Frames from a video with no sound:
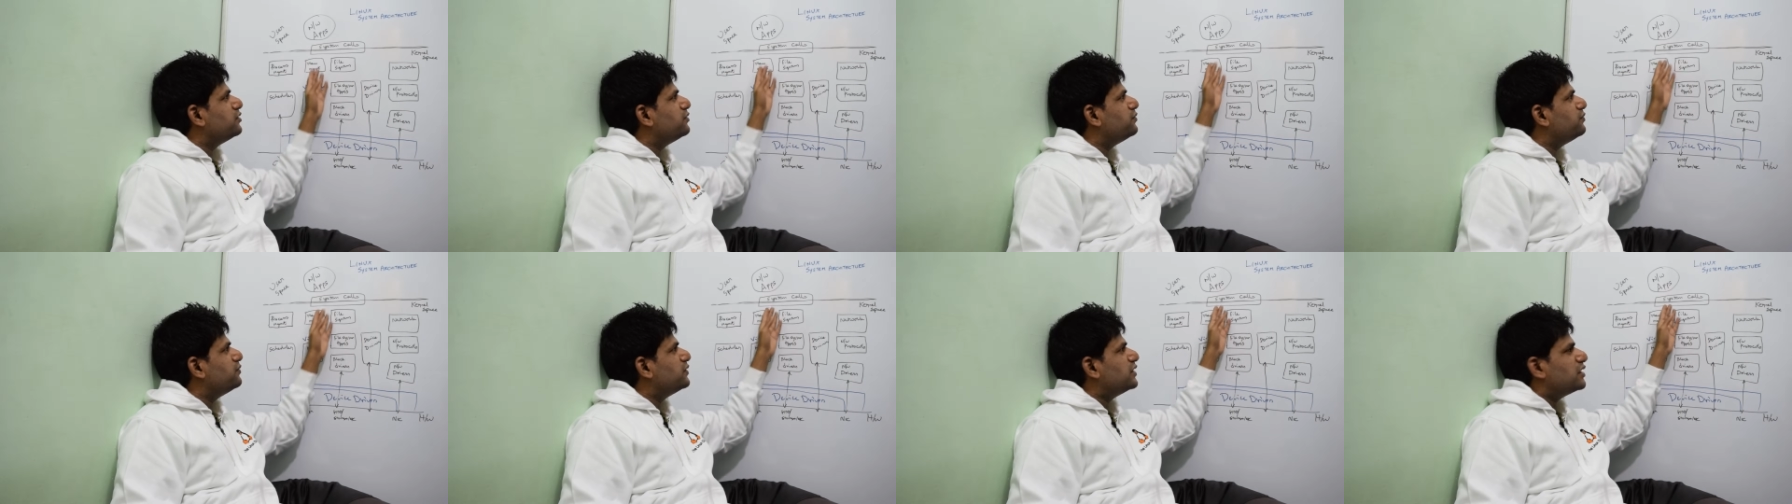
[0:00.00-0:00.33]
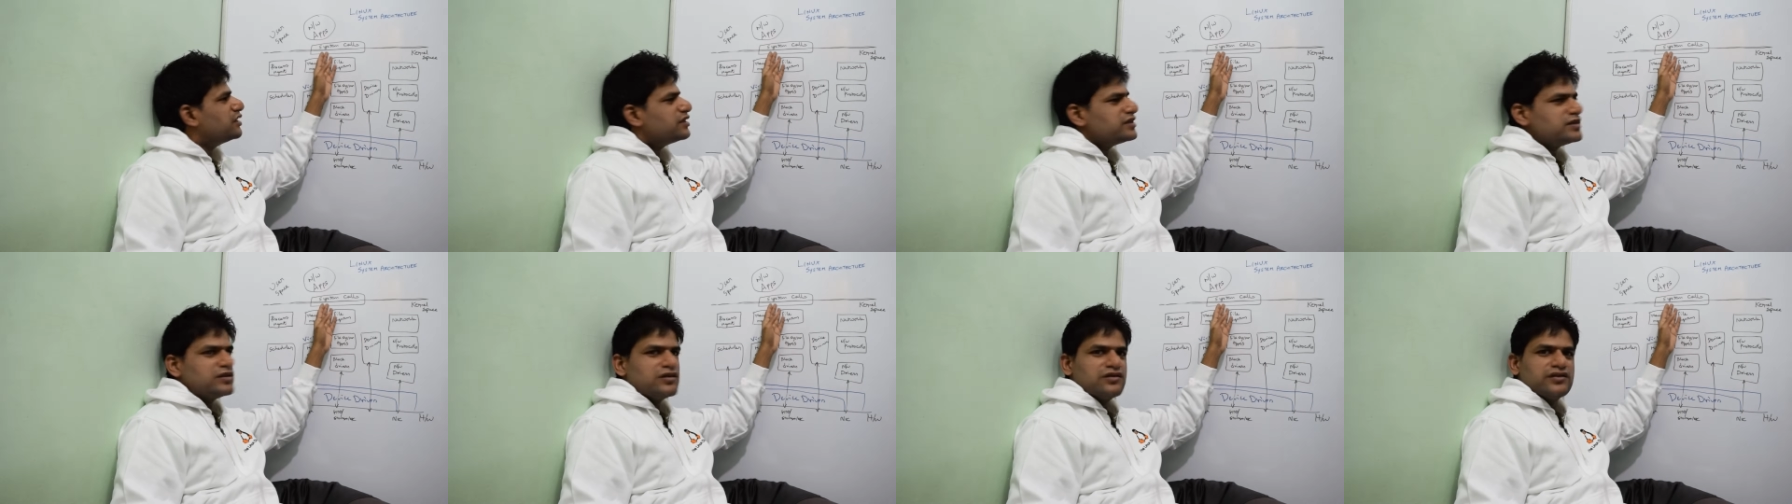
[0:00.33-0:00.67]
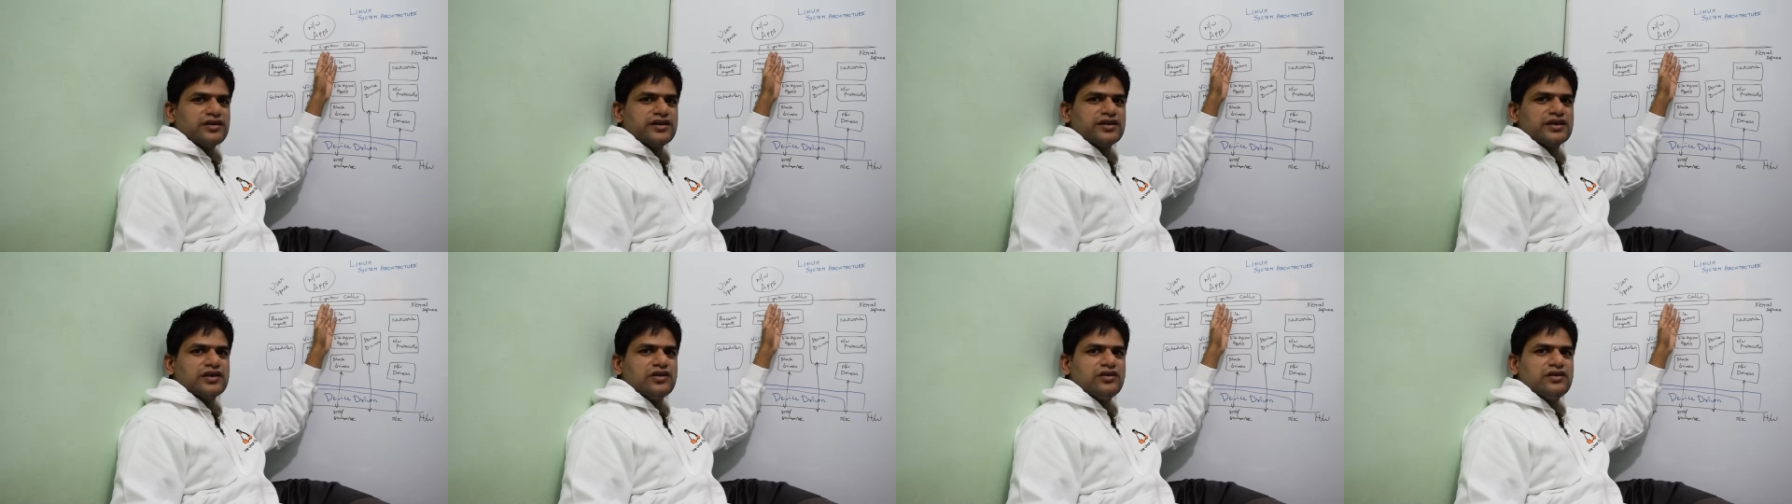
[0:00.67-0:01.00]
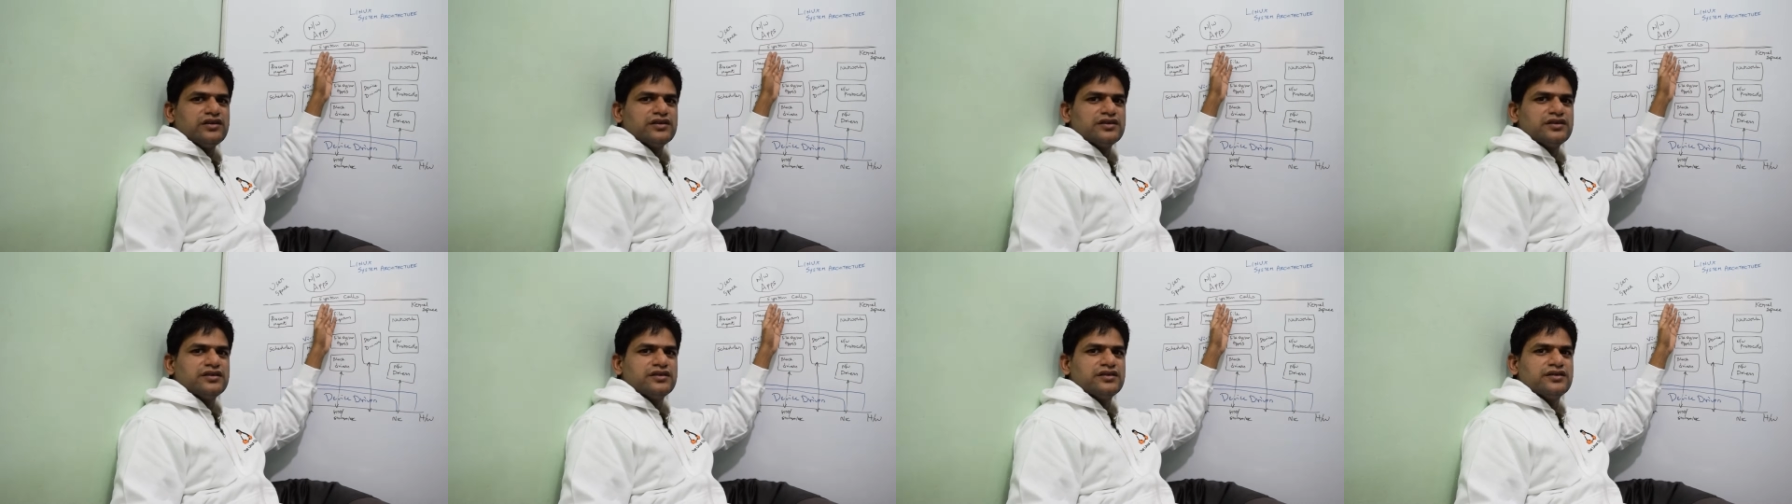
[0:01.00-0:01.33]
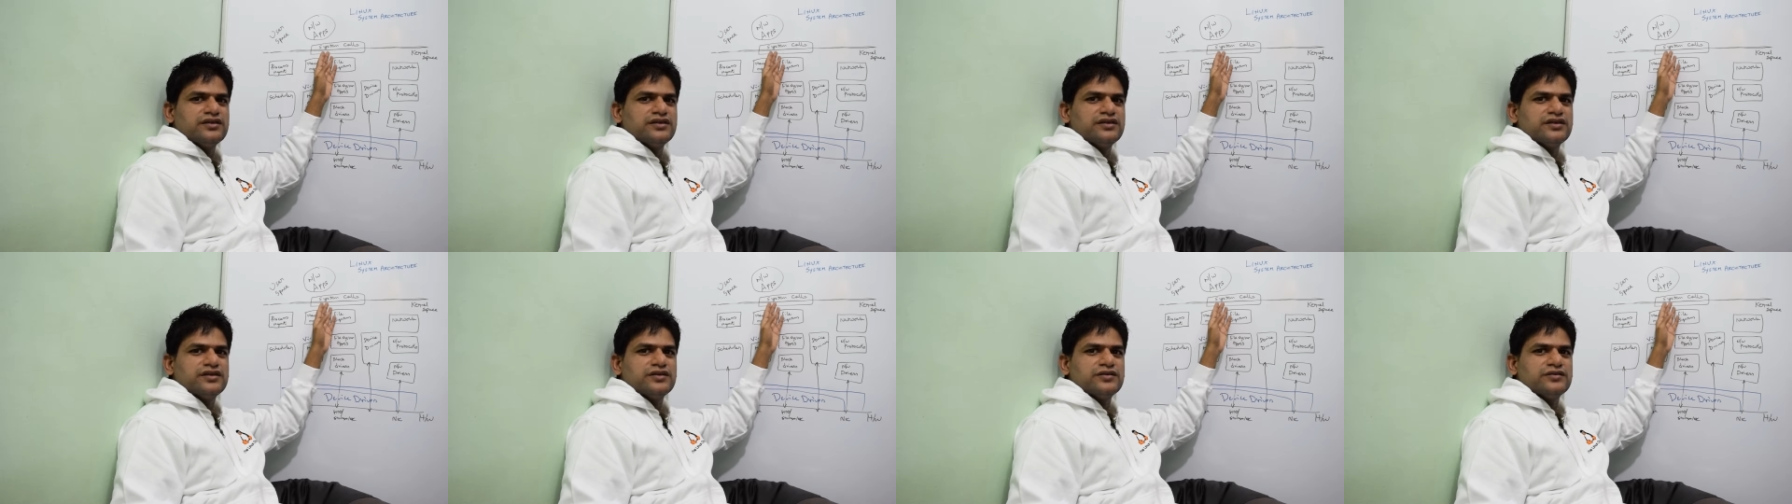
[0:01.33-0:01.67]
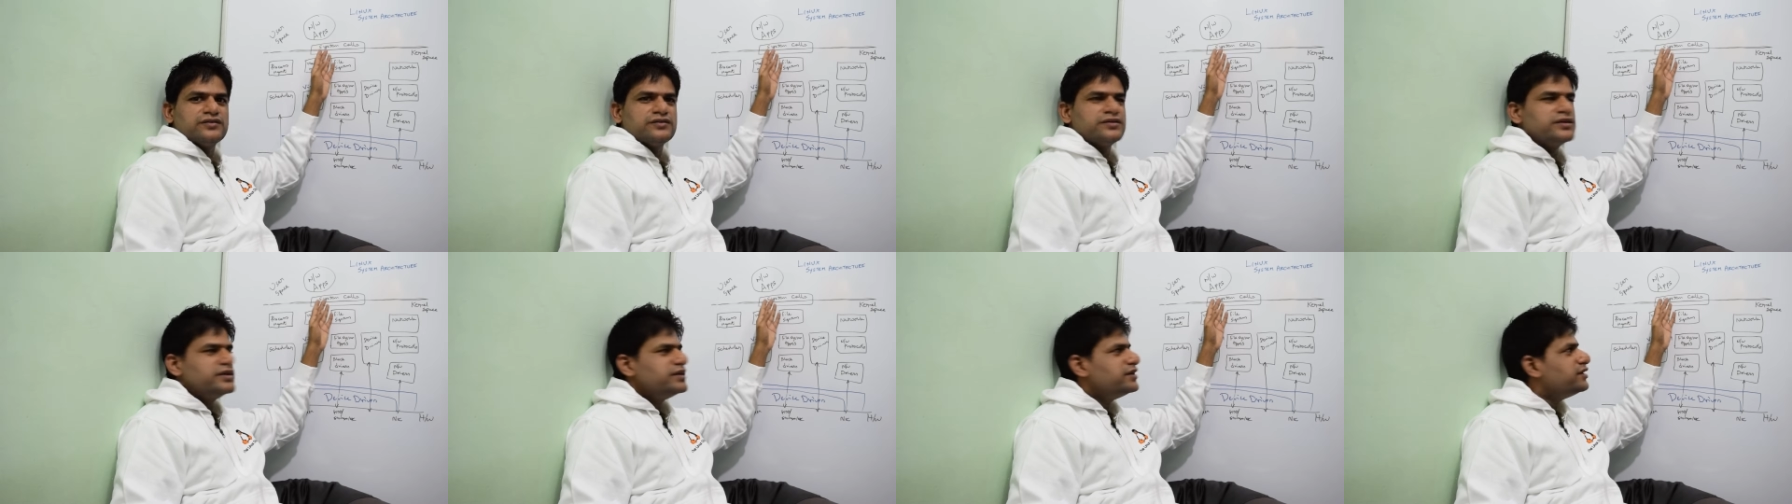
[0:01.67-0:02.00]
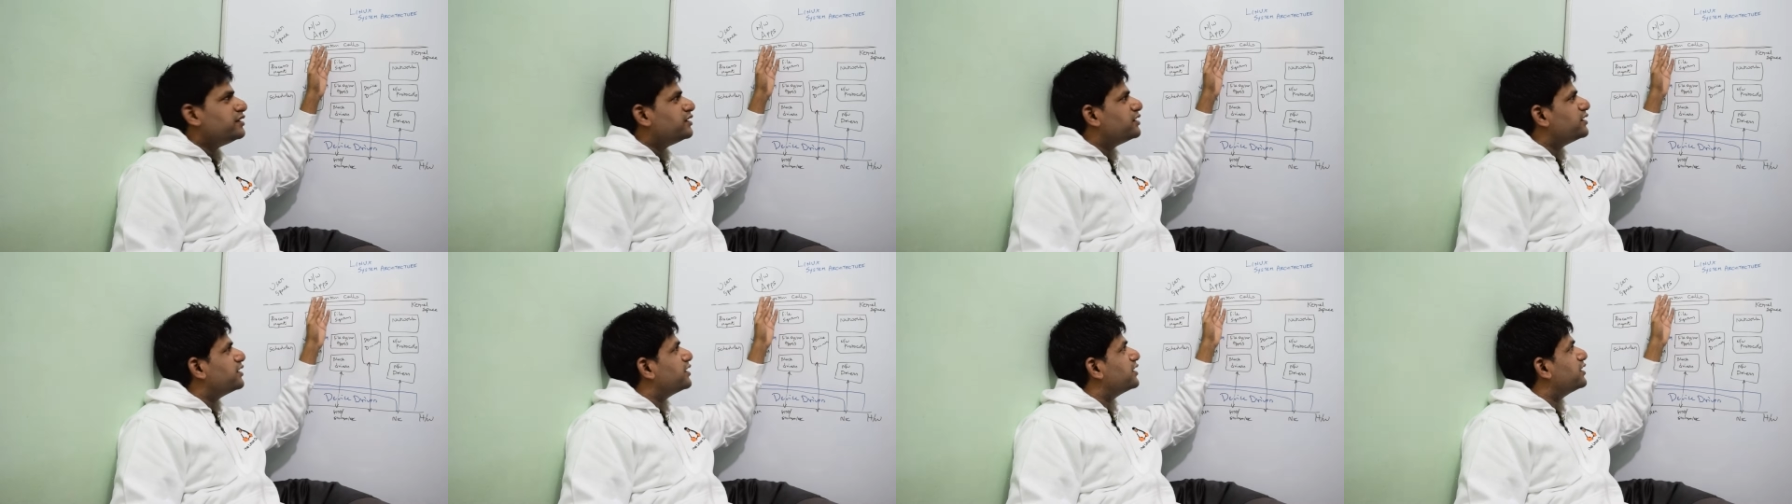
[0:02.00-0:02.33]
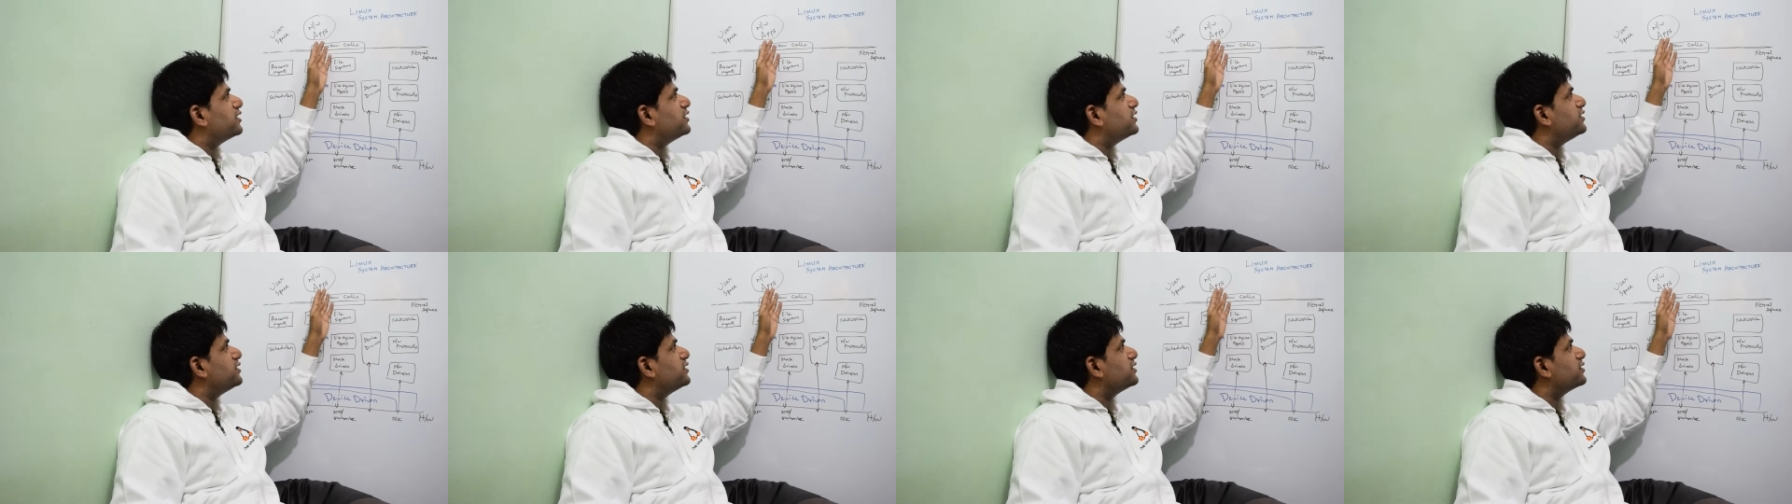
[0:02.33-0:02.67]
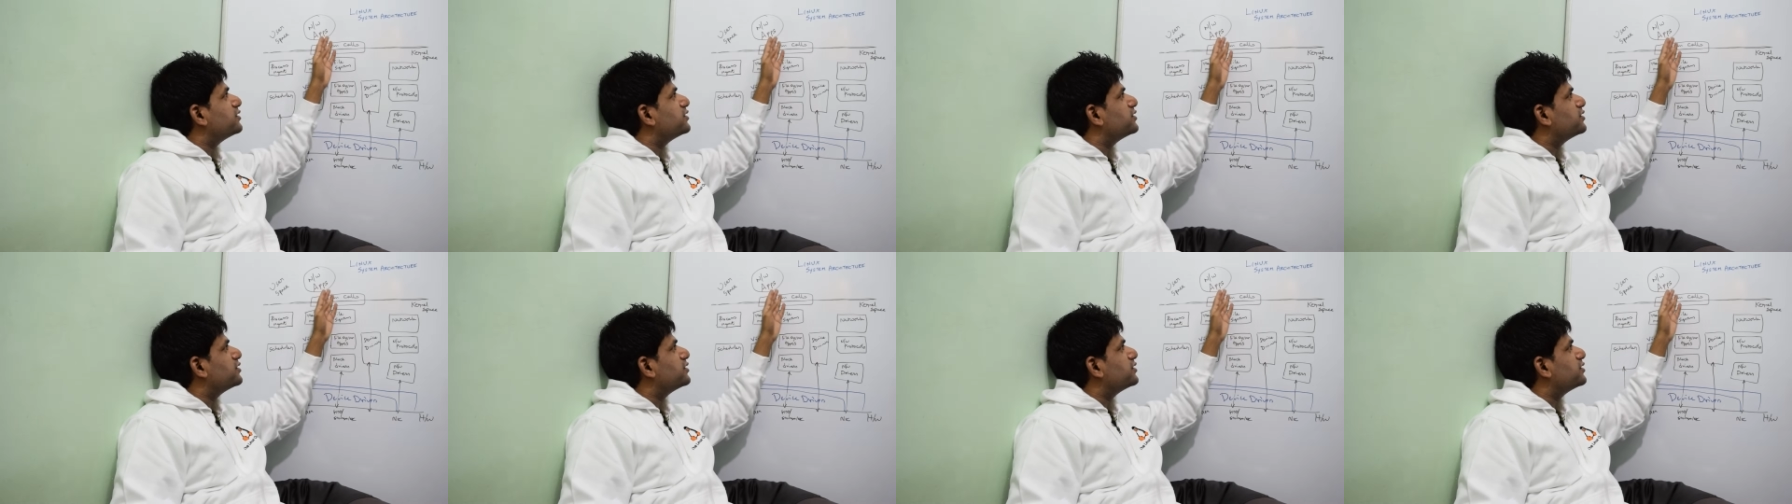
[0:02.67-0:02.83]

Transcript: via socket calls, and